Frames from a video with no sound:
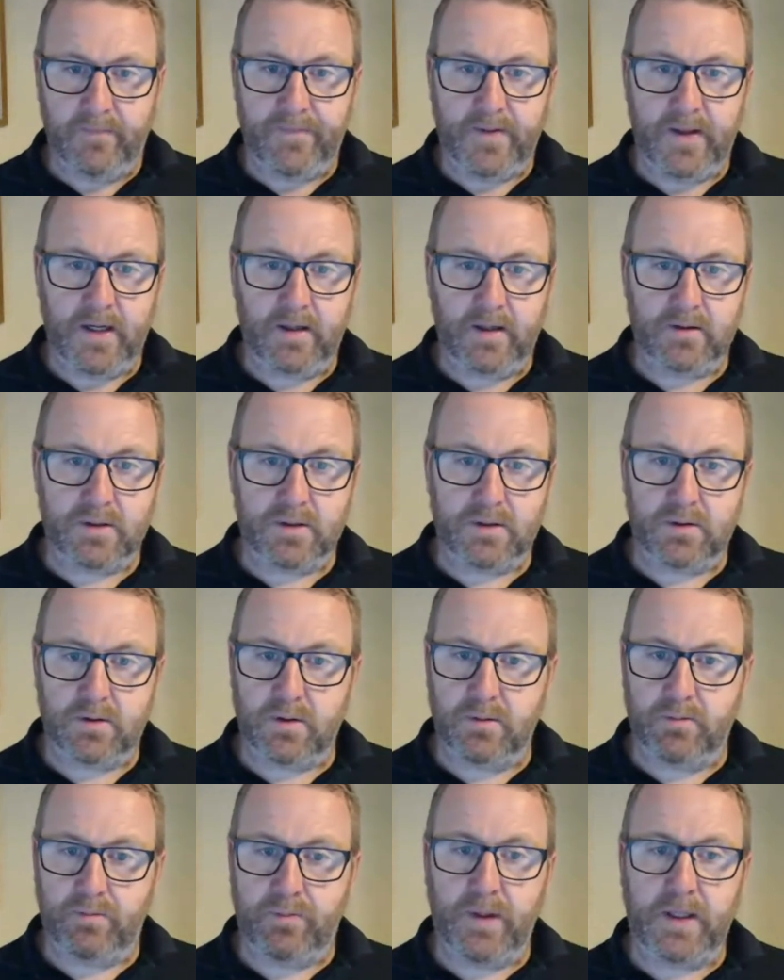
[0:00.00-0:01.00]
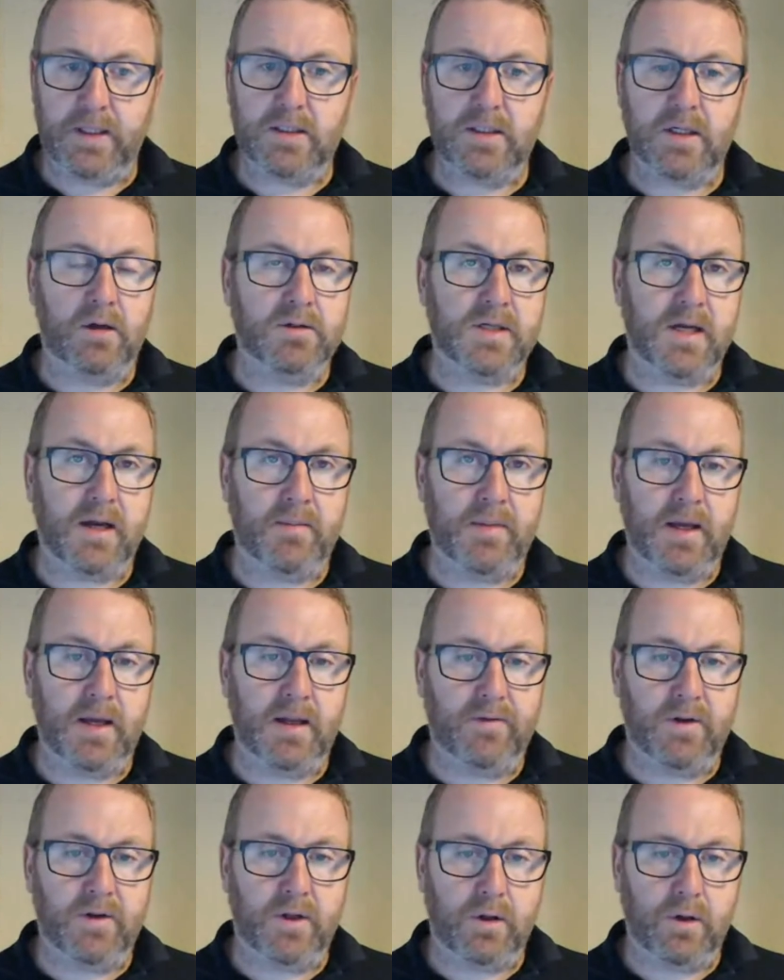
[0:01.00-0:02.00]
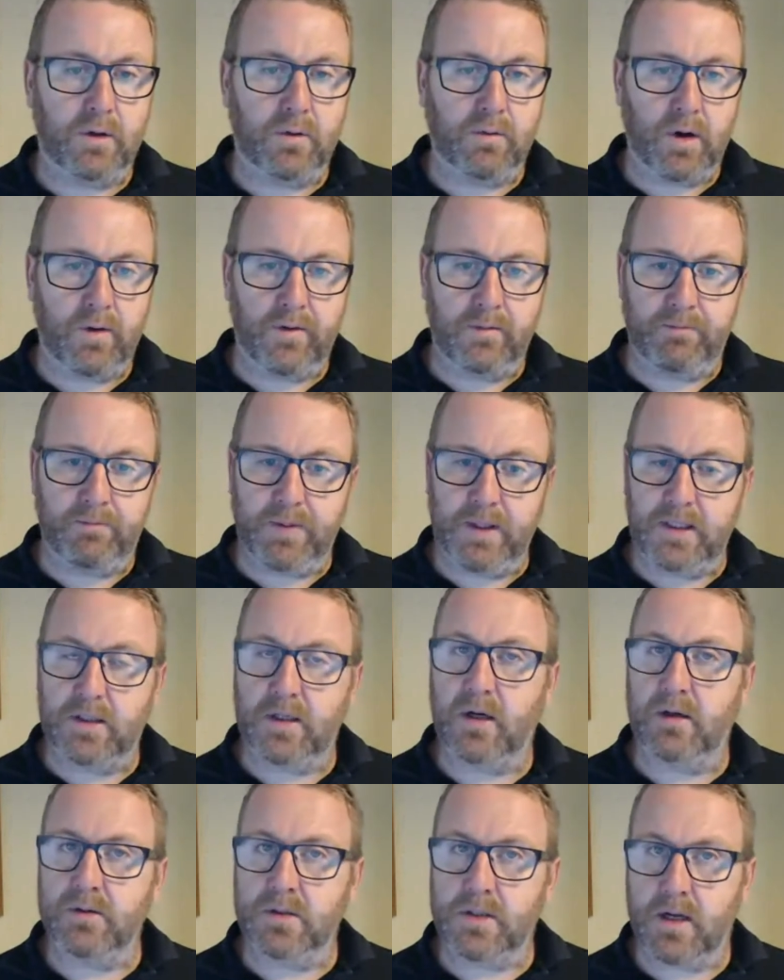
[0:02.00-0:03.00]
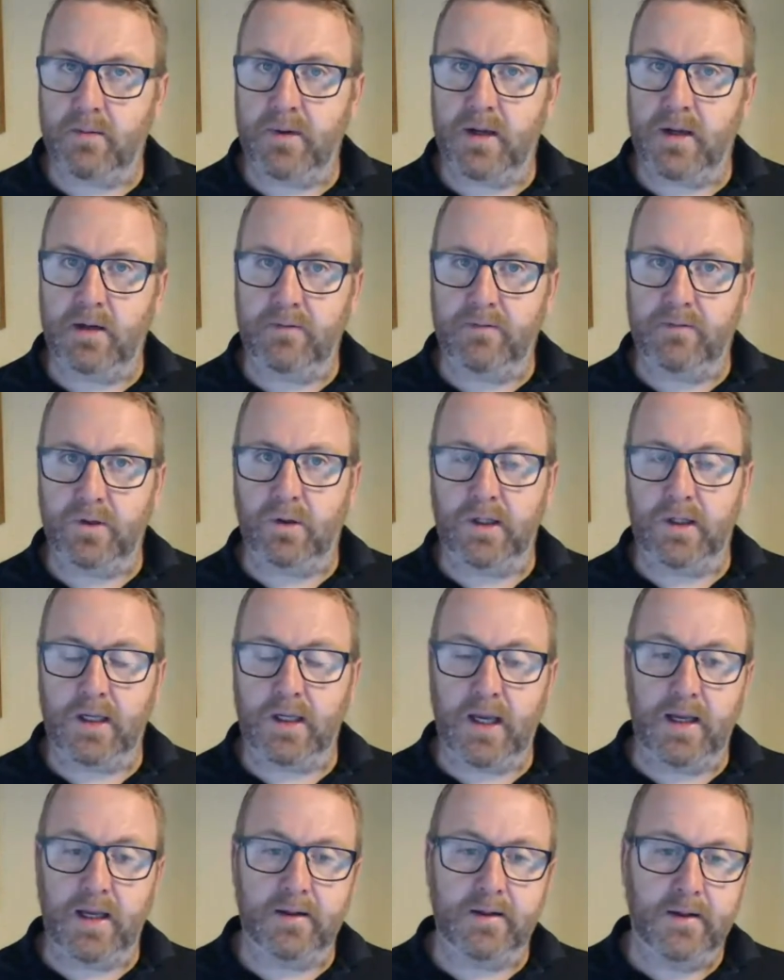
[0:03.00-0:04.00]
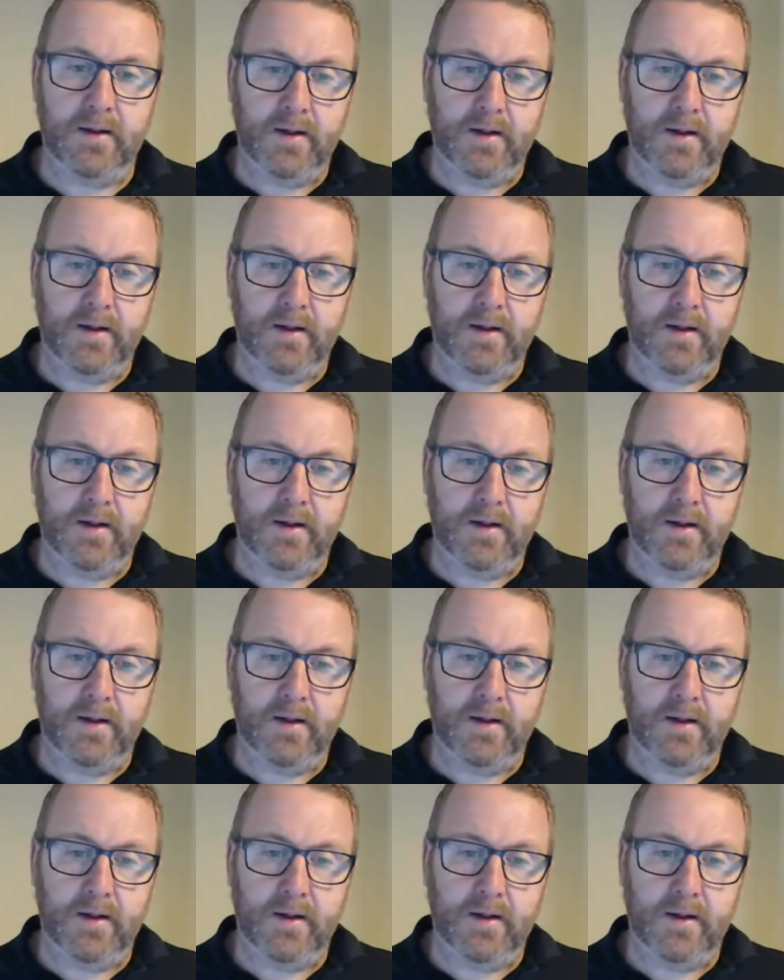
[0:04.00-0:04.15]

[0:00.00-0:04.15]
The bid tones come out of the euro. The bid tones come out of dollar yen.